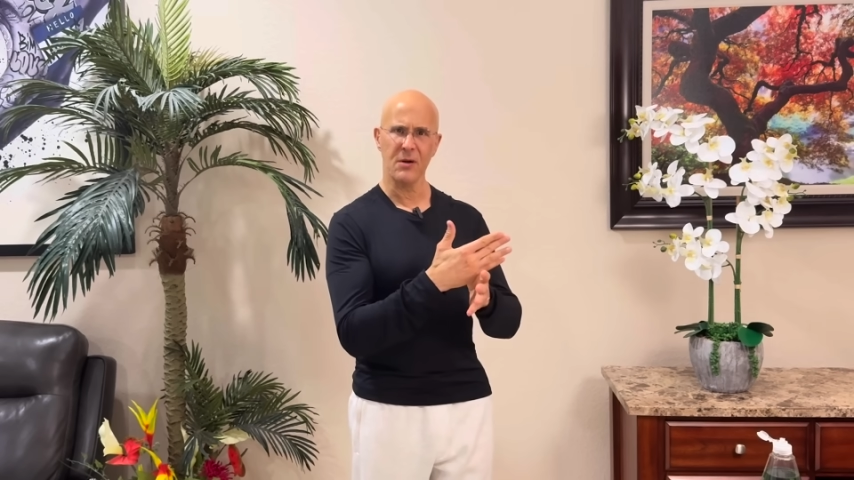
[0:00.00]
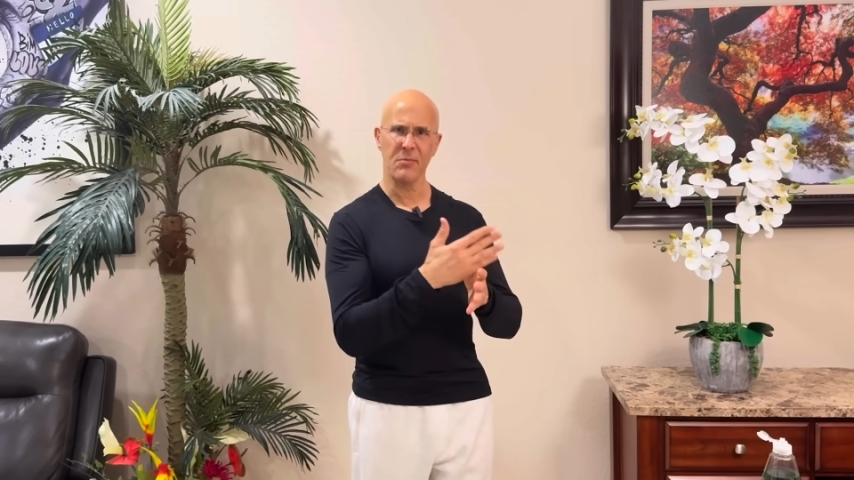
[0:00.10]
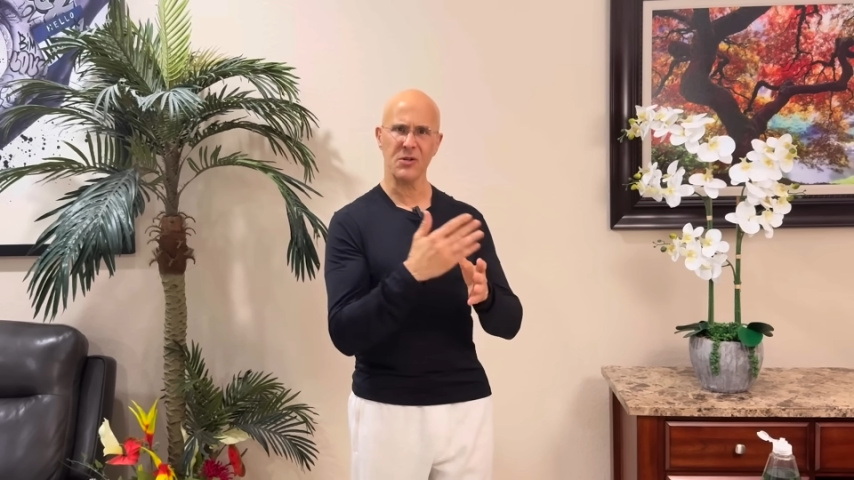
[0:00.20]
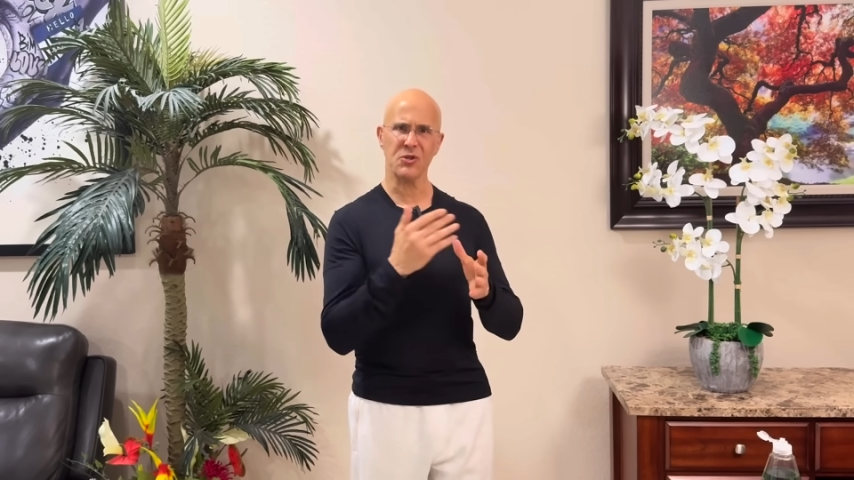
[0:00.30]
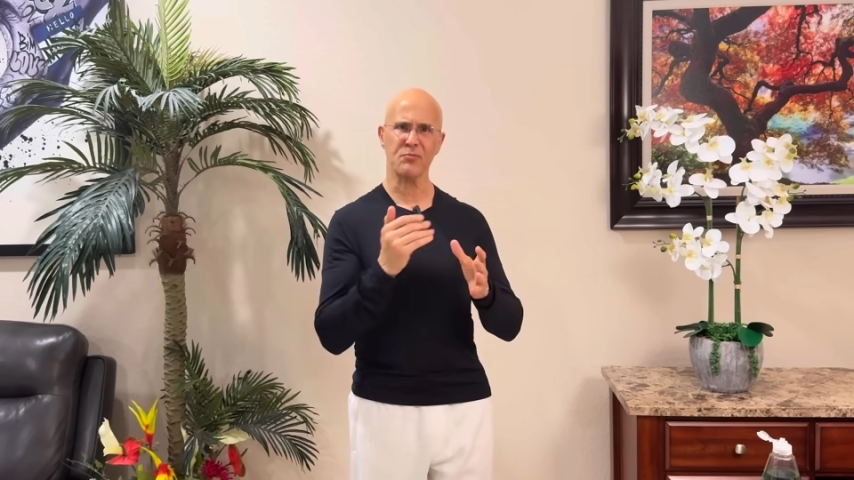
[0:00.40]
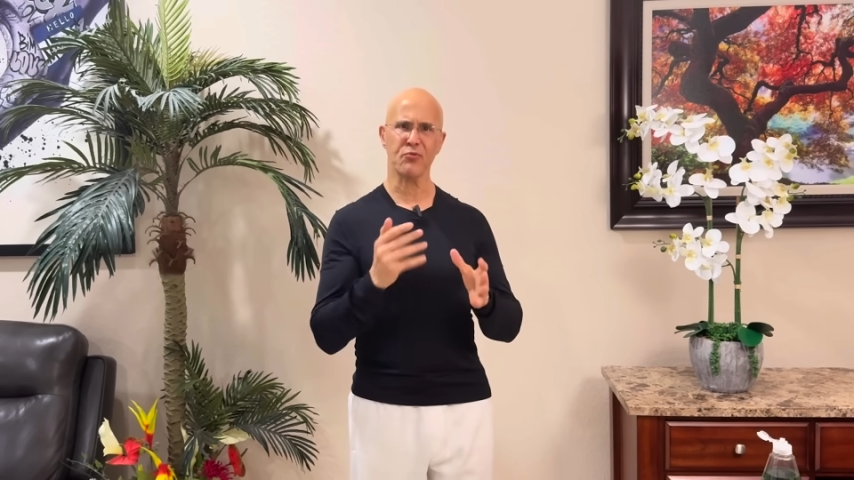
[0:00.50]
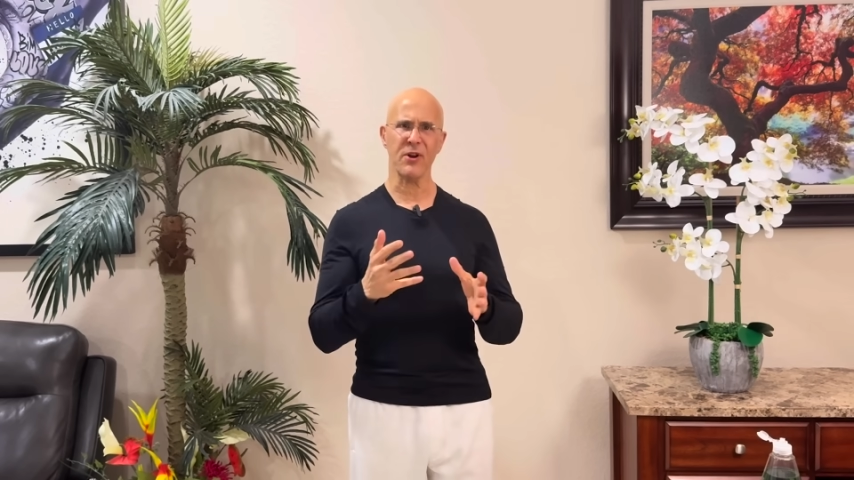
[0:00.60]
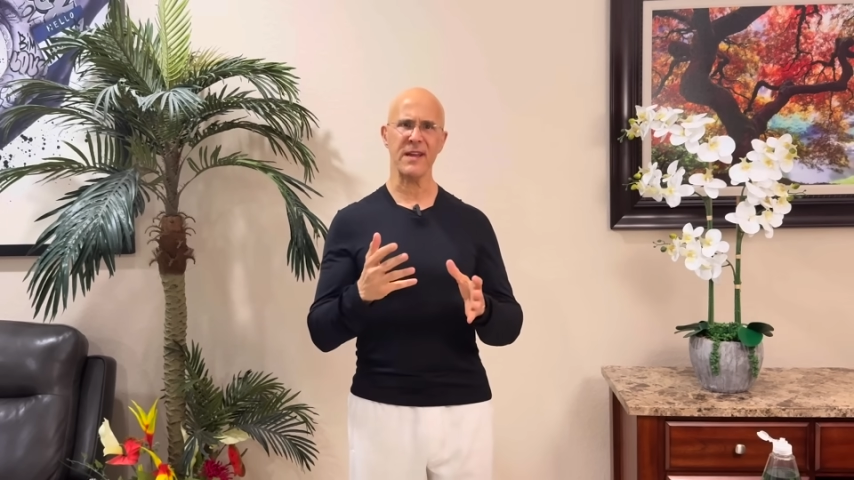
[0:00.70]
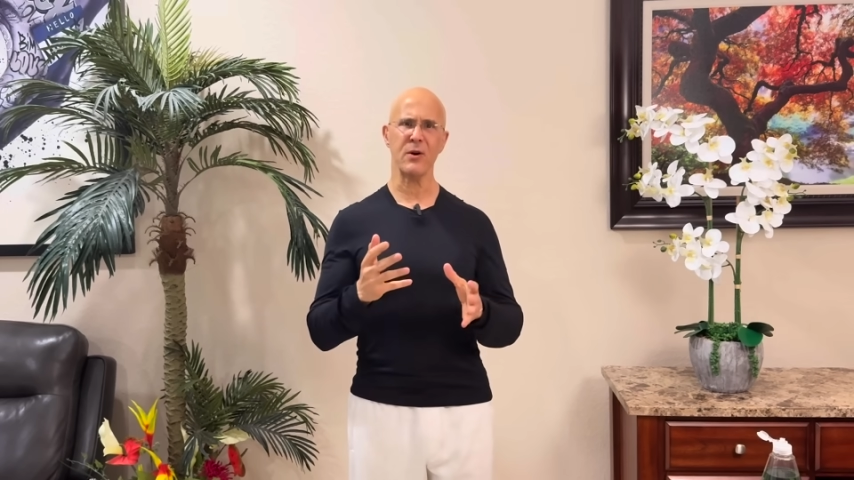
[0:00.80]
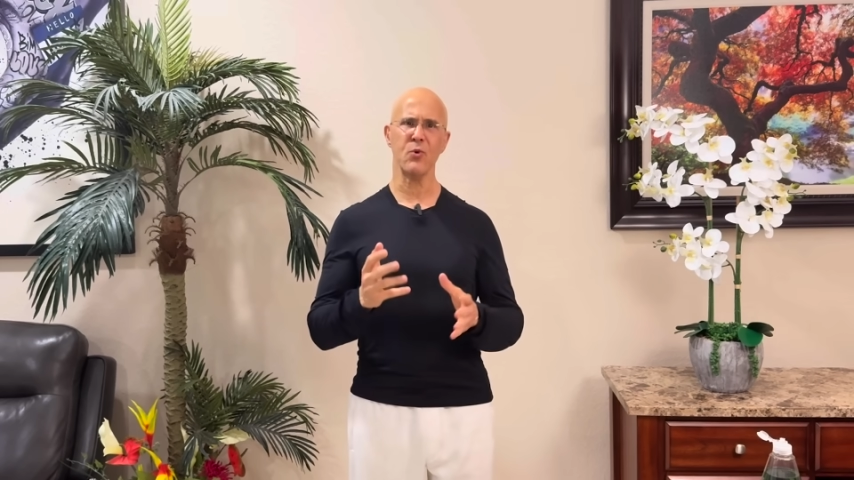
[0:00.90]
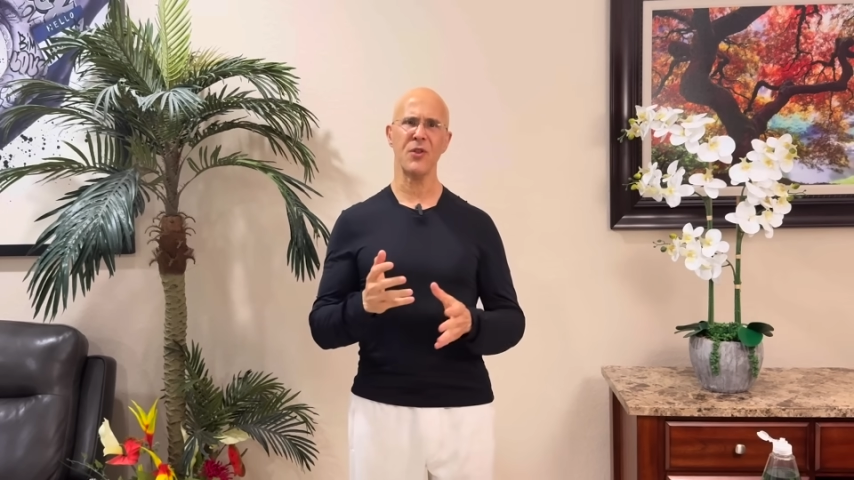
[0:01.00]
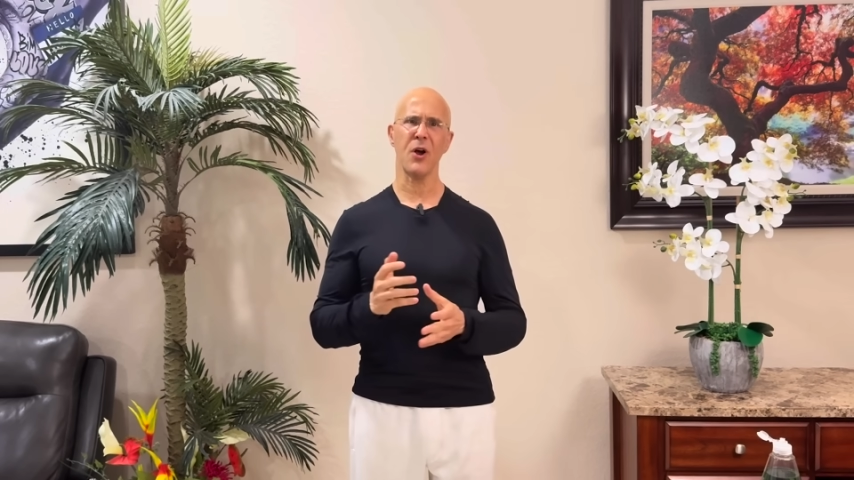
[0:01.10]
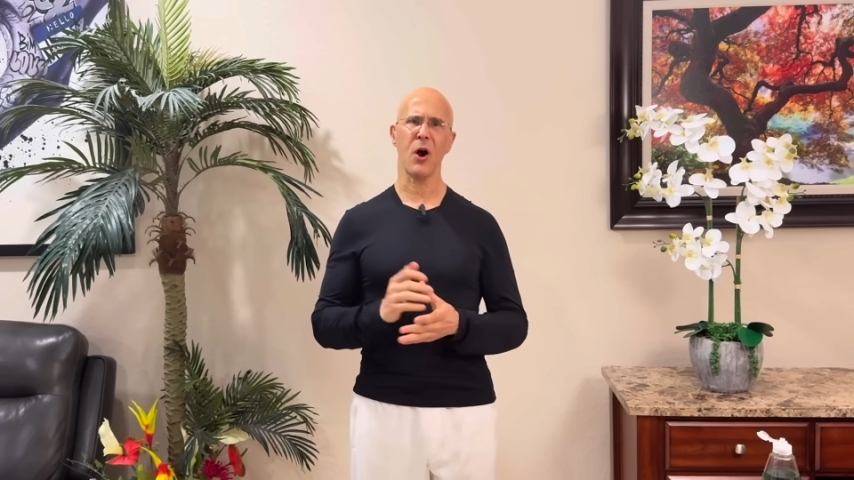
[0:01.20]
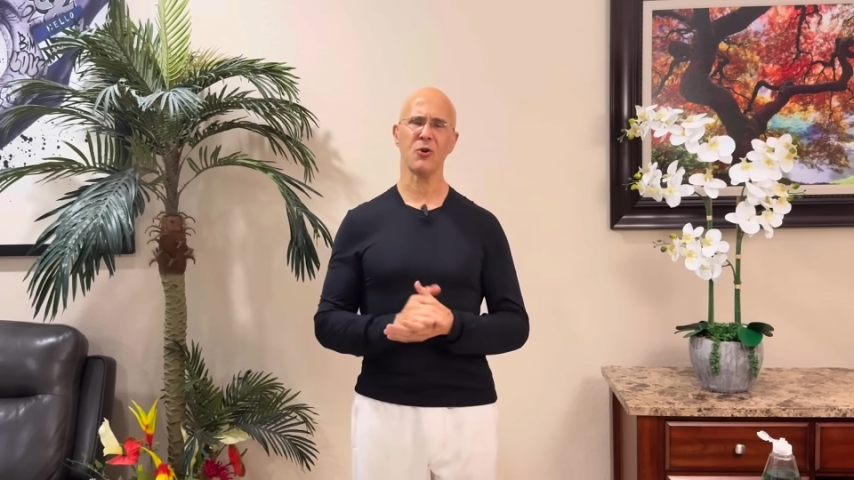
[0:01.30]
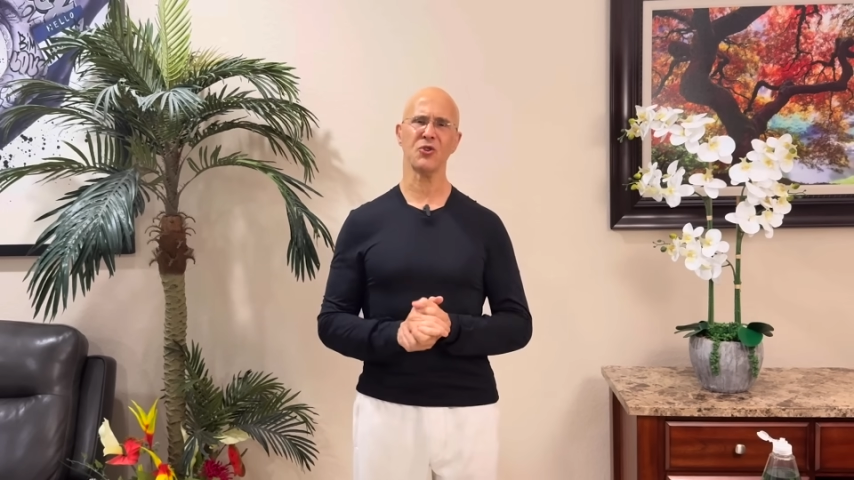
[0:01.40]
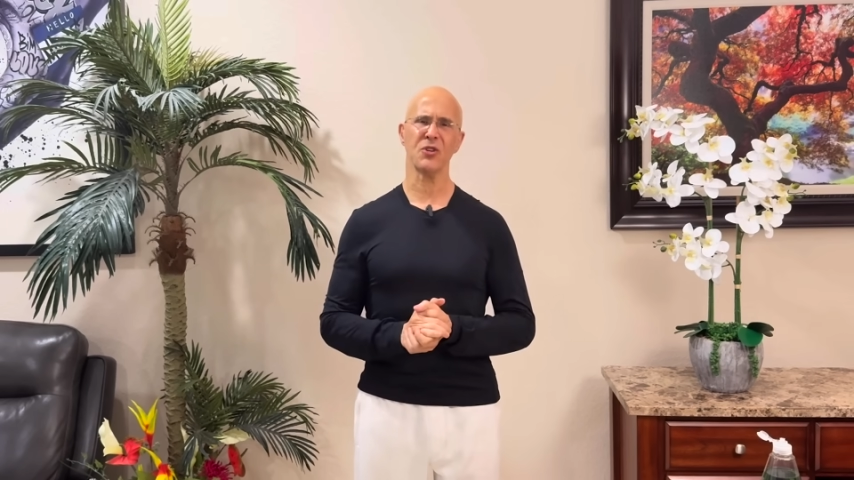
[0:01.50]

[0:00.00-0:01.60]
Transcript: But spray it with harsh